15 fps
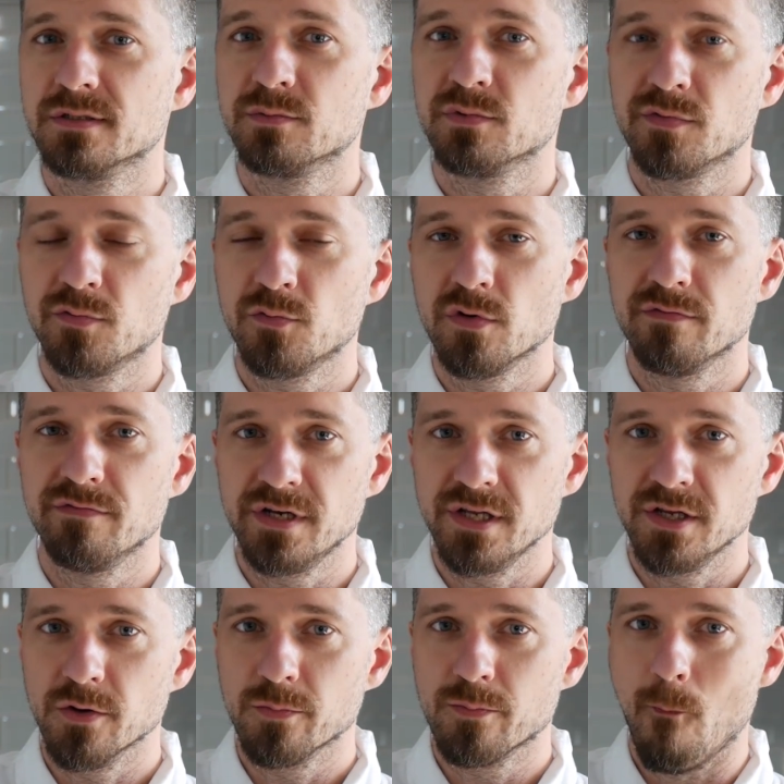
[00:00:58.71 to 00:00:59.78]
before a
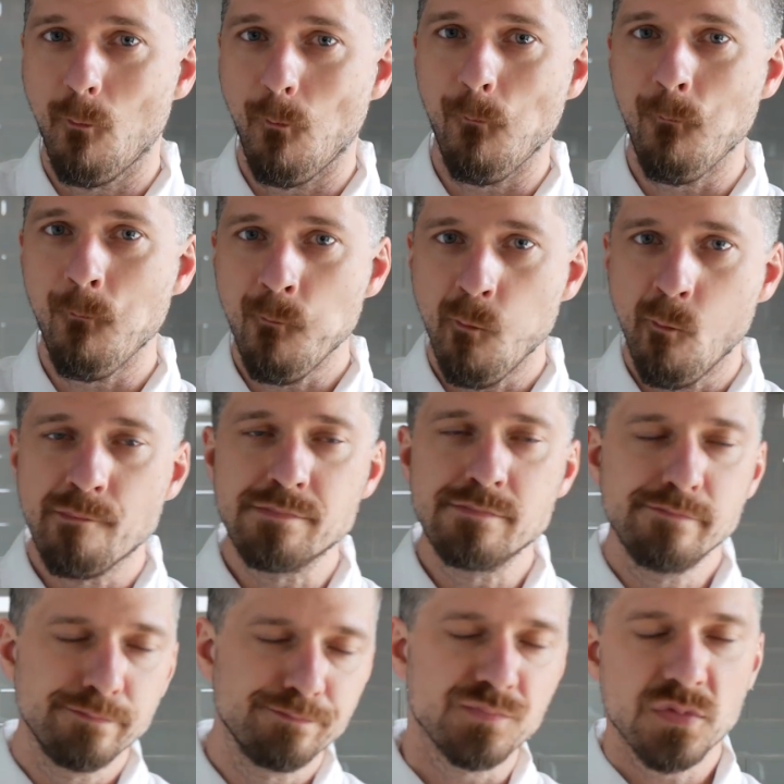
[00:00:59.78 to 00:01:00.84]
video,
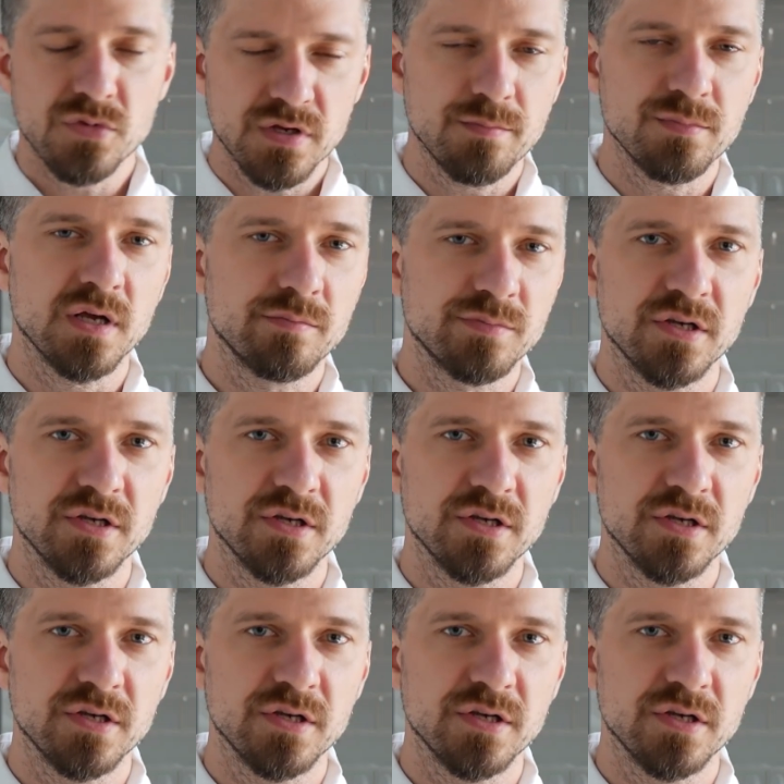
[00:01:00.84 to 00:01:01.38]
sometimes